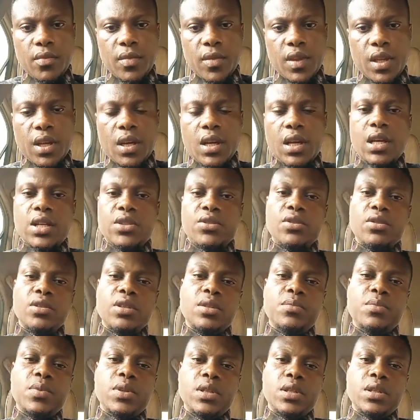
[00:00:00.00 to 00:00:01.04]
I
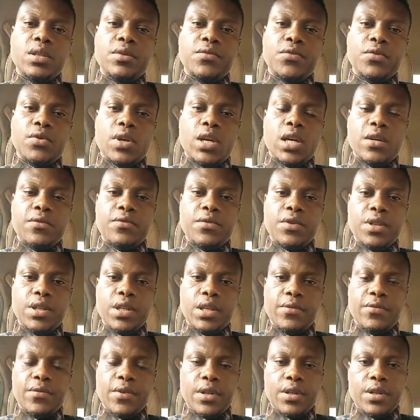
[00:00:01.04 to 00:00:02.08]
strongly believe you're having
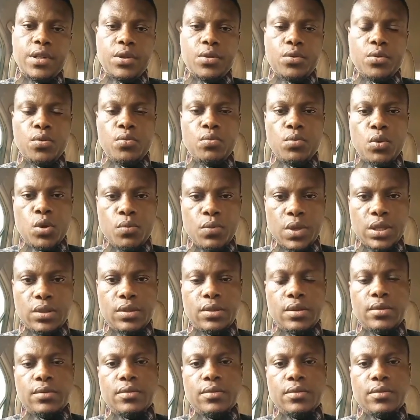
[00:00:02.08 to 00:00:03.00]
a very good moment.